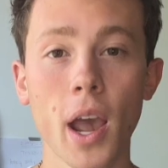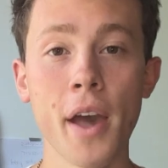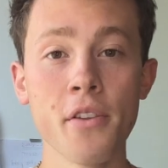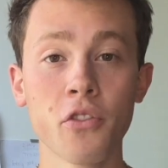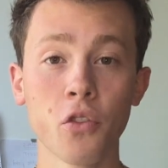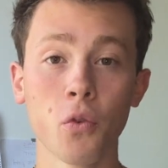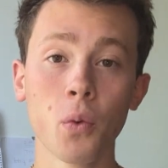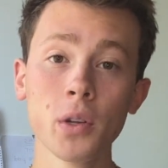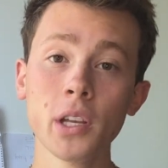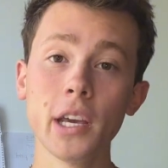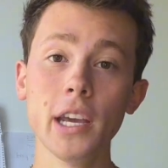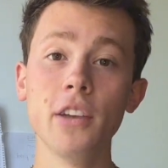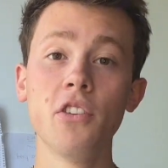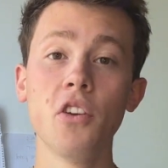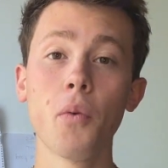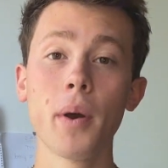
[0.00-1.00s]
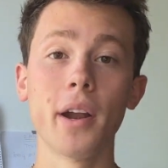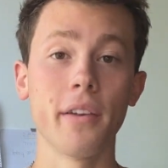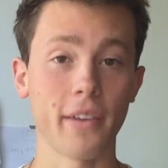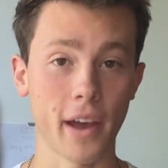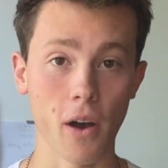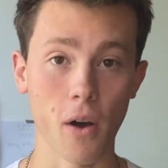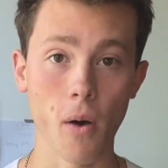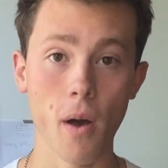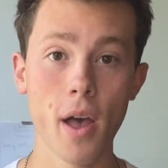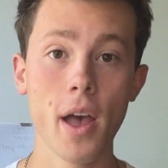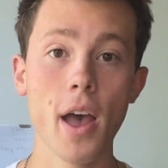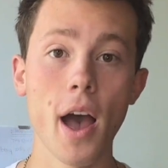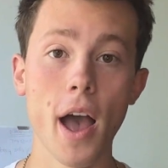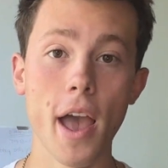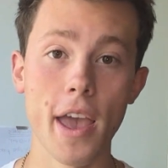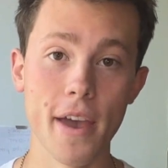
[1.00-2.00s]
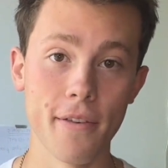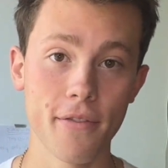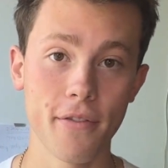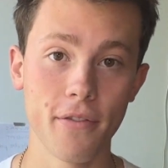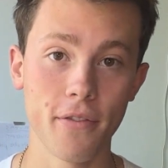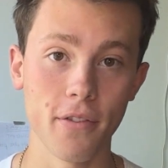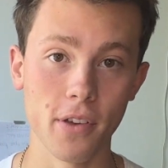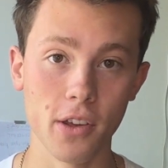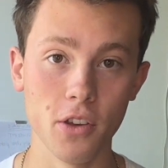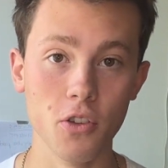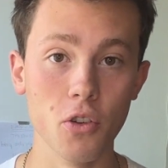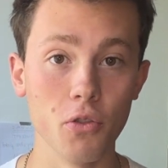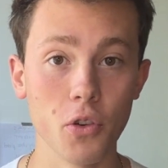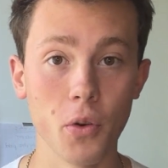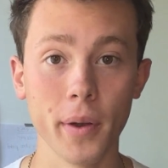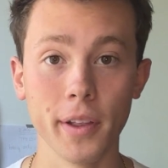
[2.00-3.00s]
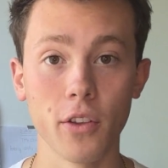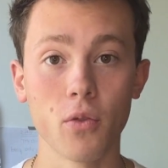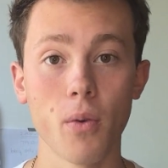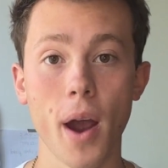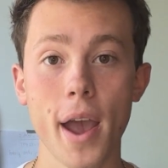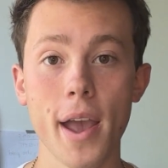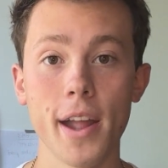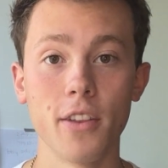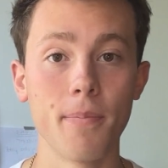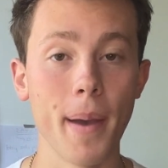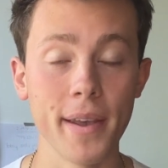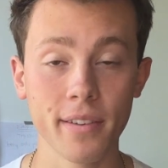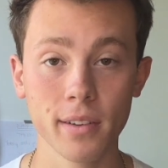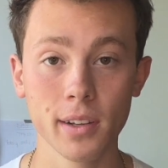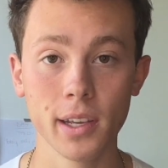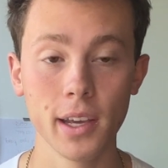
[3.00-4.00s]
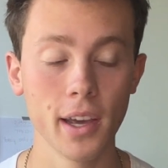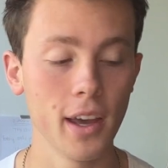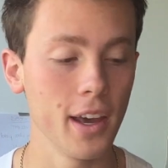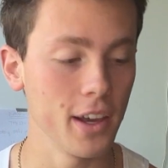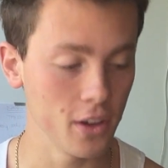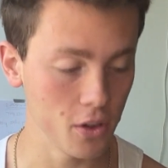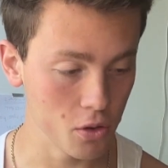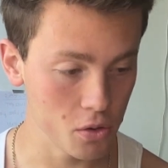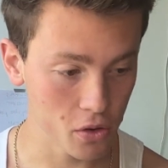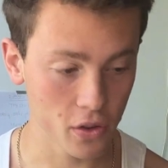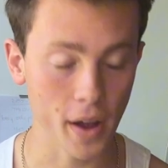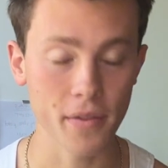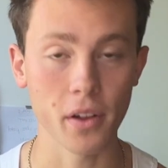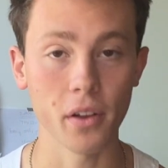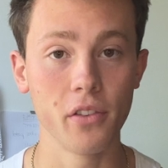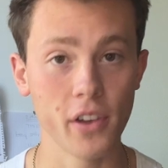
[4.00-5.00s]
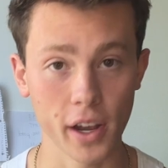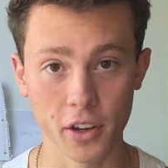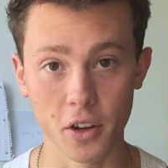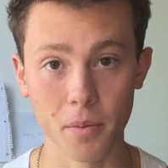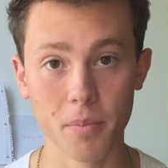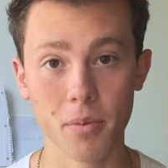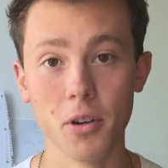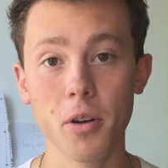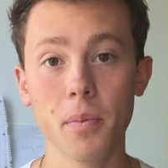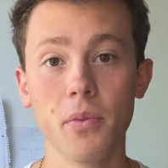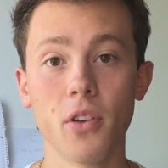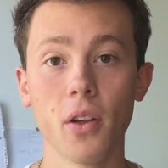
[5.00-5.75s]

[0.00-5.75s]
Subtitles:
And there's a really easy way to tell if you're doing this right. It's basically you just have to check your poop.